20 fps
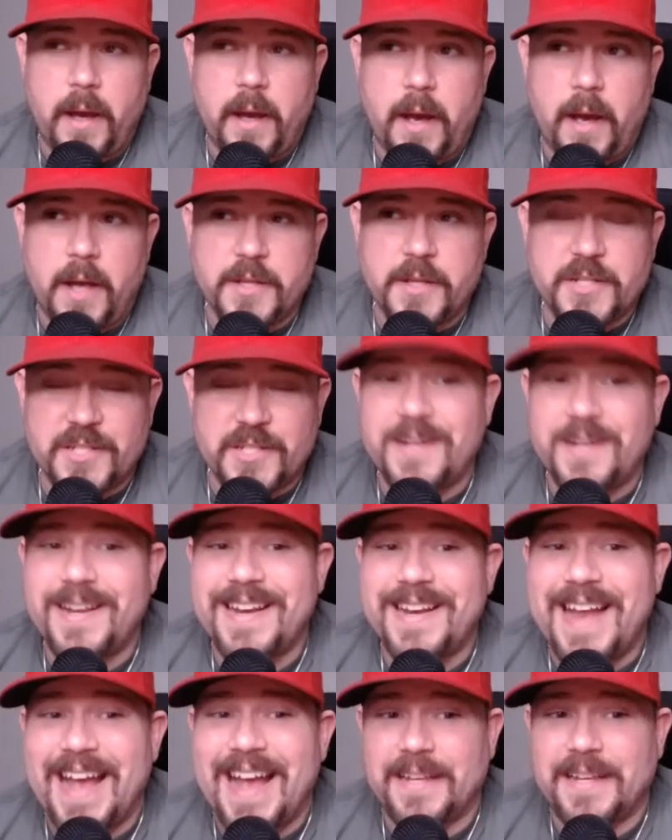Sunday
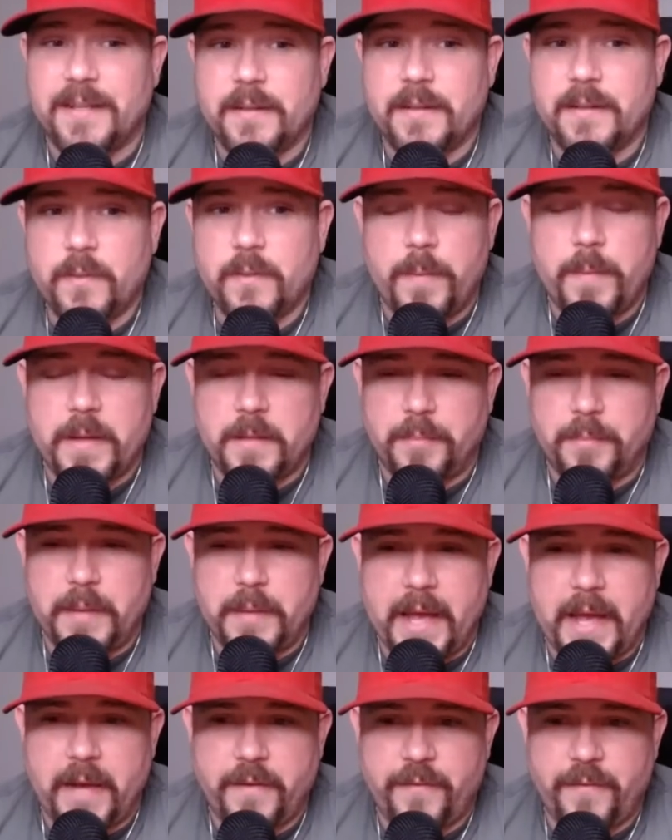night will be the
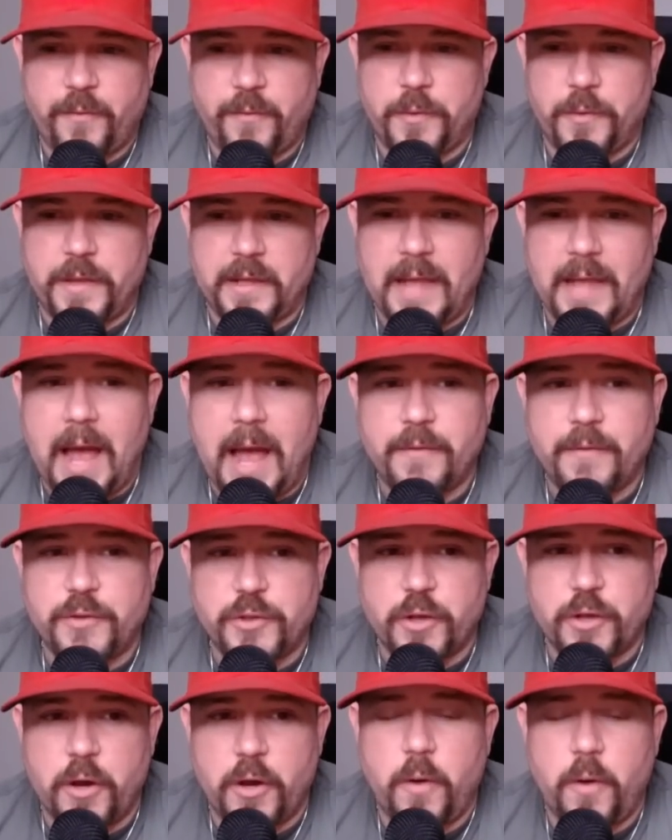plan for the live
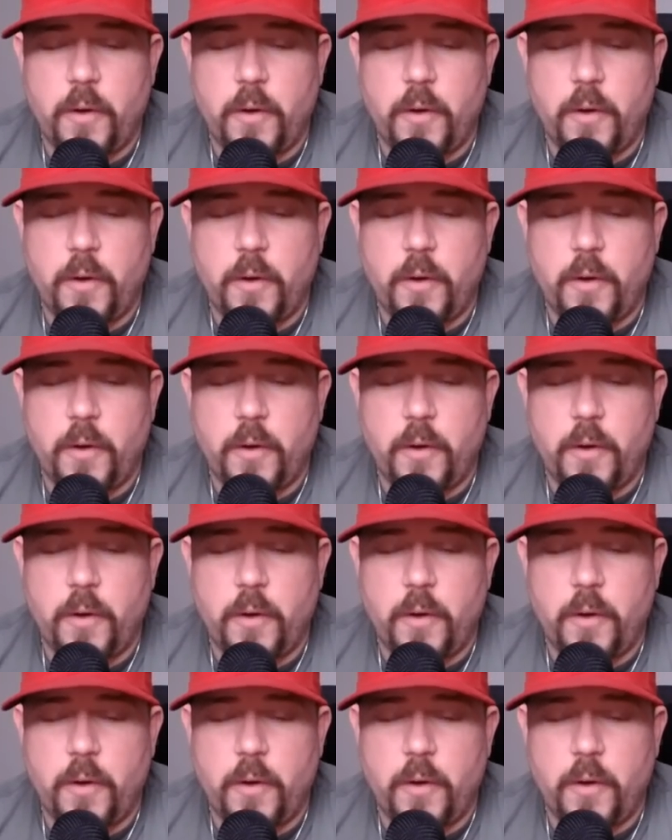show.